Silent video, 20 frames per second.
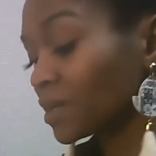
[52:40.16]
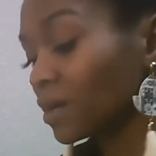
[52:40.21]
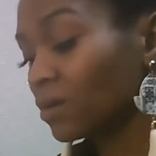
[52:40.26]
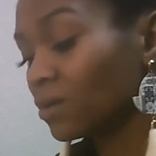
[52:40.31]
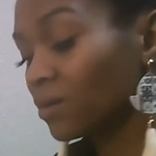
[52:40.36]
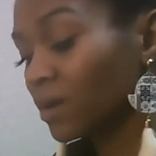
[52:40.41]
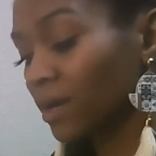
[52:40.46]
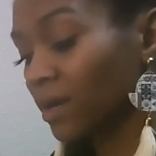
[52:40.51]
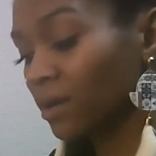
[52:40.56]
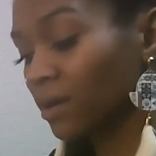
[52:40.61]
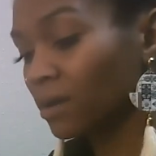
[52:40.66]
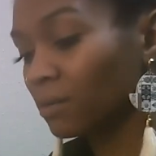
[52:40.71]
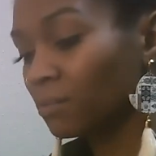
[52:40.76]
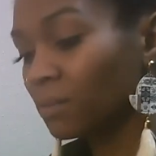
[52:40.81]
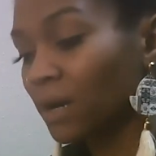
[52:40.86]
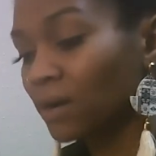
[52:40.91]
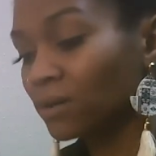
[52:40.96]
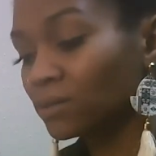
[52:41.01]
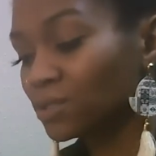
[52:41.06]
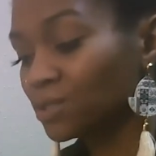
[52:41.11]
okay
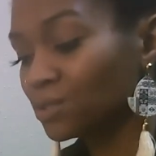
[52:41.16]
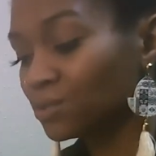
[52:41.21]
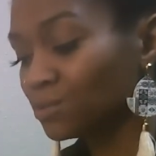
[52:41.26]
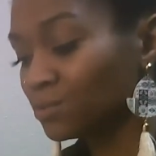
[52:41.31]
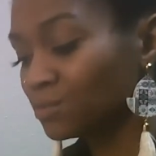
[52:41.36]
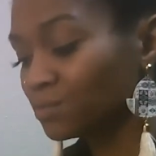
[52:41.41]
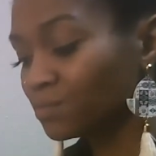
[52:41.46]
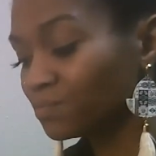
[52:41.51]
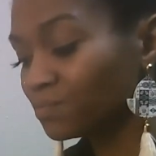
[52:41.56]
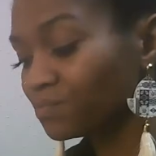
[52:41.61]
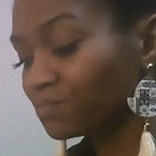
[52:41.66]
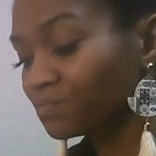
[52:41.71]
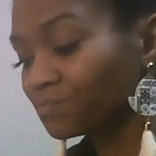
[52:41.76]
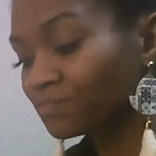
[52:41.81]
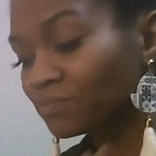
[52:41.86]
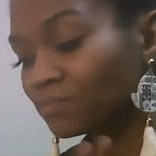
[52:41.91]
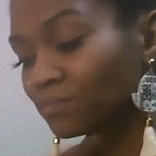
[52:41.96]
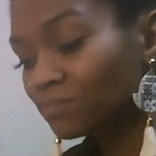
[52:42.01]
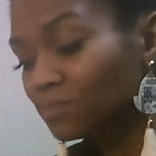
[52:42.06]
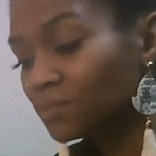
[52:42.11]
how to
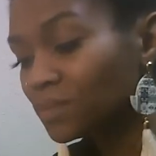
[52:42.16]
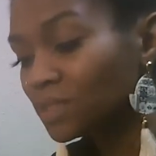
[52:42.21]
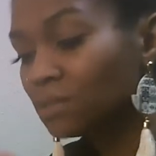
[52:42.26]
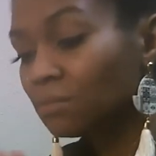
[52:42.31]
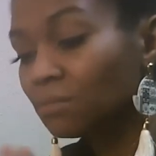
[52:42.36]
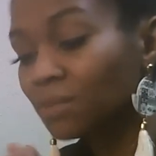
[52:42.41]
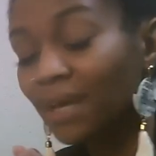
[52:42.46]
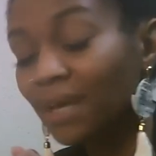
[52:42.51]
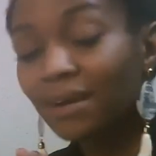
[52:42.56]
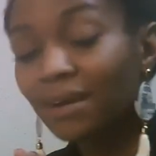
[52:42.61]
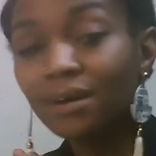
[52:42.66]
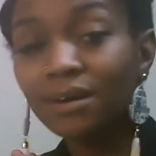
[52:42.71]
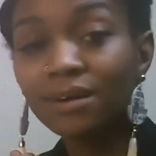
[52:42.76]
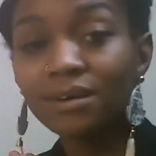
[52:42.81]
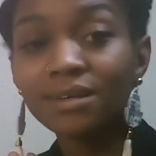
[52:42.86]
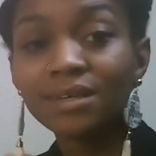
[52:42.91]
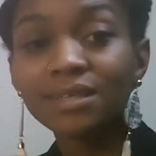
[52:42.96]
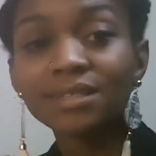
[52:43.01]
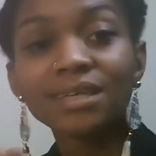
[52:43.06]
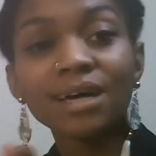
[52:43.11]
black
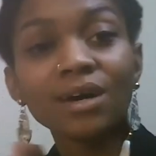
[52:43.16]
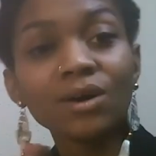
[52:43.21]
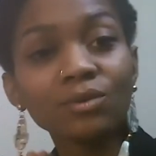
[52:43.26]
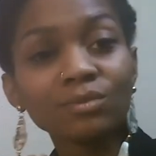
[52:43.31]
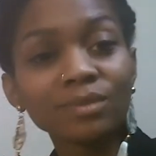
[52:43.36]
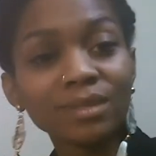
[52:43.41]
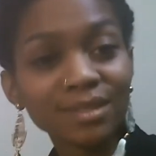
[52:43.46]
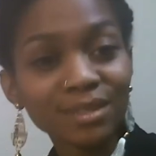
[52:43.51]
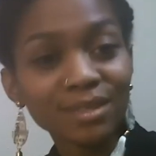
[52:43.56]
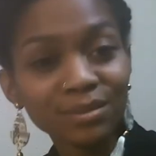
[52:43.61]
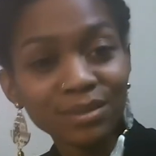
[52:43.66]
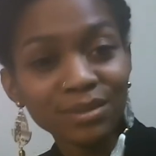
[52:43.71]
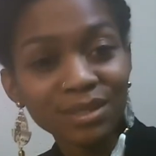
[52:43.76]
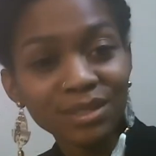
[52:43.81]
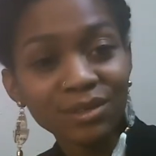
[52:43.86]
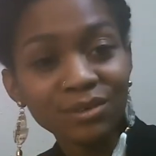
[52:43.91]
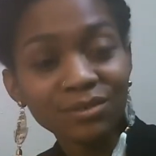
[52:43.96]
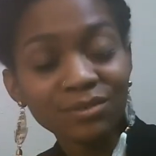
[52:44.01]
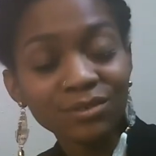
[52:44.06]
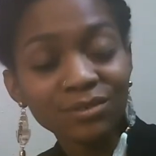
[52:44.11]
onyx i hope that that was
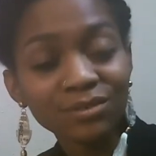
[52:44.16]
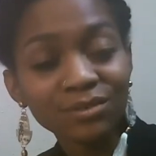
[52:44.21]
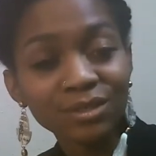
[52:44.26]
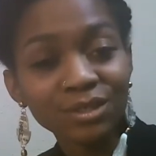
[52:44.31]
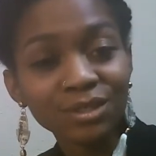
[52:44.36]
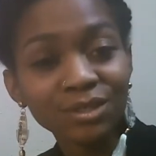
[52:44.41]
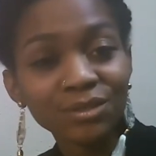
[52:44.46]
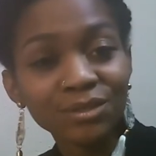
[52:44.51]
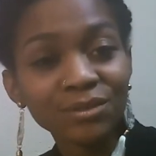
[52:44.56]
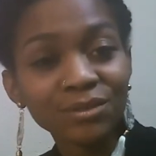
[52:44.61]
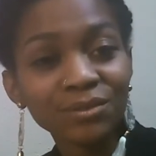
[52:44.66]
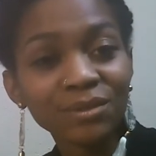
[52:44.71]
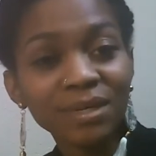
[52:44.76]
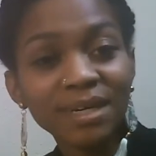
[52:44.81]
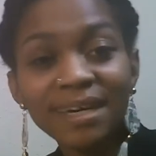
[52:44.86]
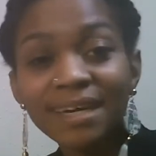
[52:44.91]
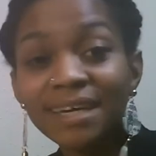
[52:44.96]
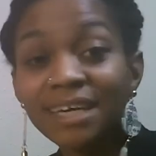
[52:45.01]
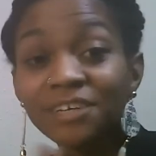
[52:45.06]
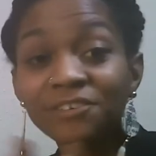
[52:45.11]
helpful for you
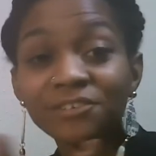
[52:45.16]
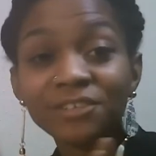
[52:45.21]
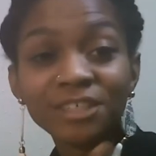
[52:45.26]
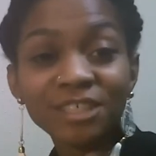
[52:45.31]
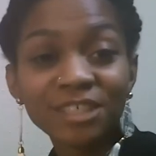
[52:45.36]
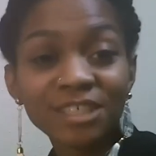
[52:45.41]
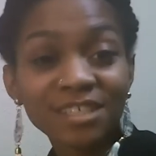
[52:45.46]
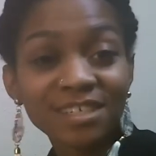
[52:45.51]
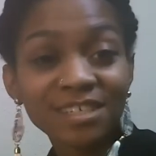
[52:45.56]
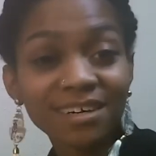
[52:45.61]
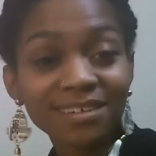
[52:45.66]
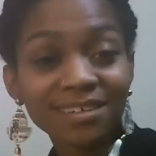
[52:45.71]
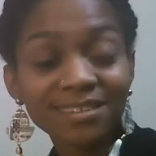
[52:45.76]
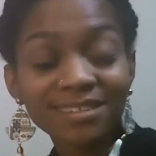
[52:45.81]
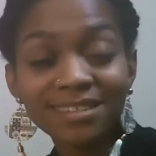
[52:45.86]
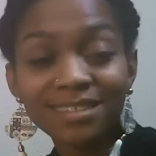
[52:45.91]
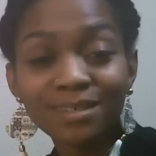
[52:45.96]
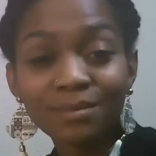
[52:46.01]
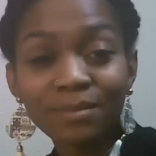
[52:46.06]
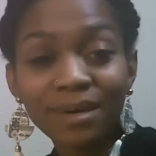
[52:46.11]
if you need to talk
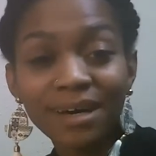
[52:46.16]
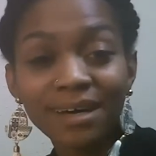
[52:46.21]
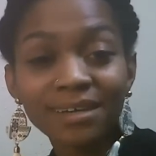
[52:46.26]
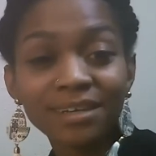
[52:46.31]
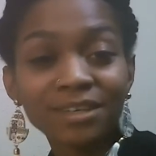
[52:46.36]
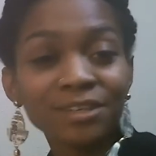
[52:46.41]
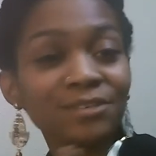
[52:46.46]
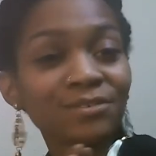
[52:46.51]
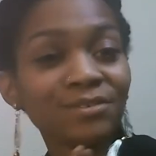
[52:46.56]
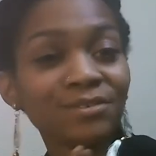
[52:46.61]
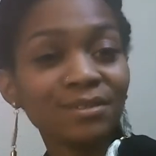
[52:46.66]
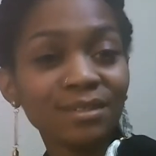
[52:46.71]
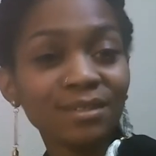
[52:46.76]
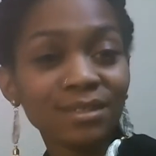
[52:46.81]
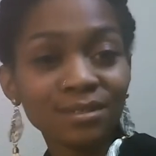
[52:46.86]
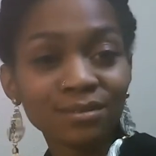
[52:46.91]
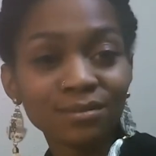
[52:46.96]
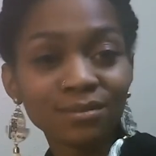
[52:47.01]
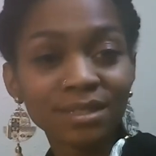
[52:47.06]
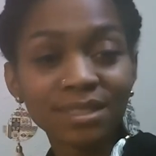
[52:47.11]
to somebody if you
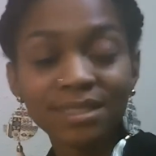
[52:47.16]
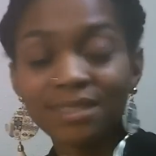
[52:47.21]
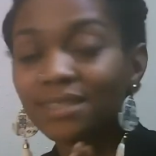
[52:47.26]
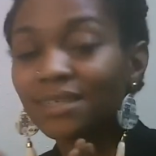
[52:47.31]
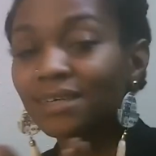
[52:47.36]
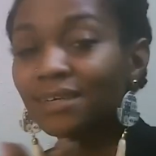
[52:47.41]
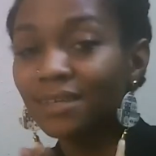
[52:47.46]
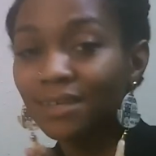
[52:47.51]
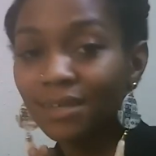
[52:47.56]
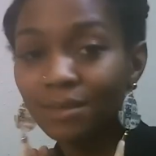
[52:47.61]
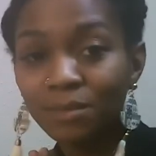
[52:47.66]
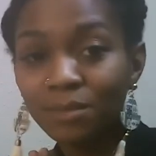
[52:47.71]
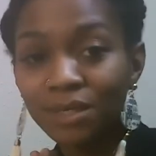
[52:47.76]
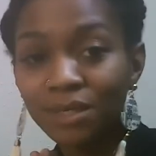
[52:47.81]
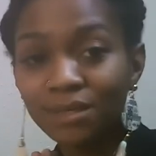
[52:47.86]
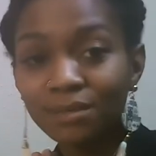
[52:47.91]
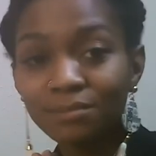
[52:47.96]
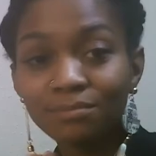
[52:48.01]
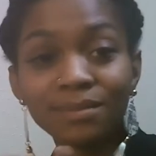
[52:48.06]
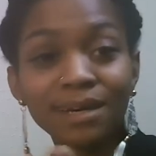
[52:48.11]
need a reading hit me
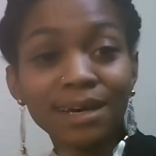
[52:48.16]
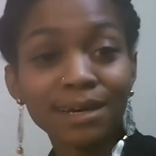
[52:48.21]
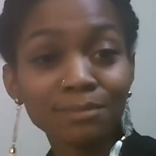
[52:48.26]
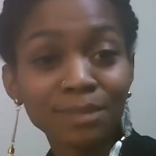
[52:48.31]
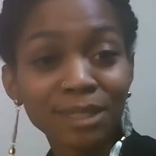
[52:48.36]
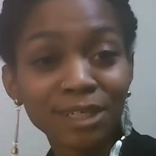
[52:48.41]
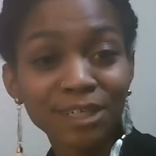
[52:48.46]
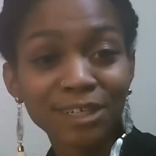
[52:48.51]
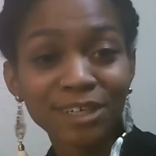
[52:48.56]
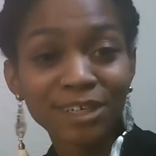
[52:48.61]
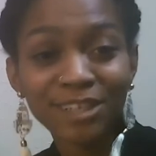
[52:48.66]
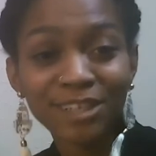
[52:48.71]
up i'm here